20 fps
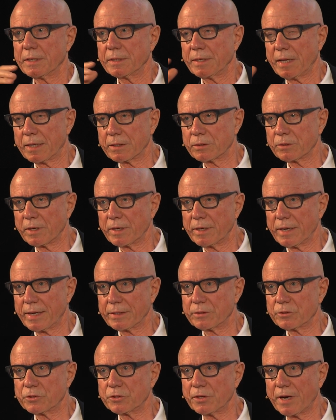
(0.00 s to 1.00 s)

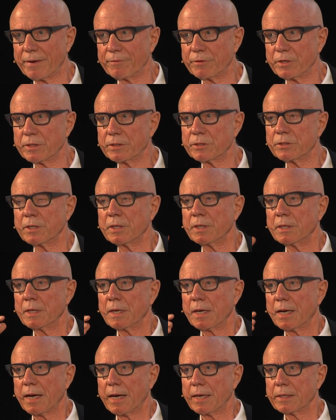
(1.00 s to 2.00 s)
that traveled.
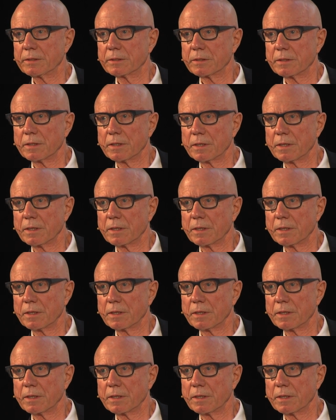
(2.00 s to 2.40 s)
And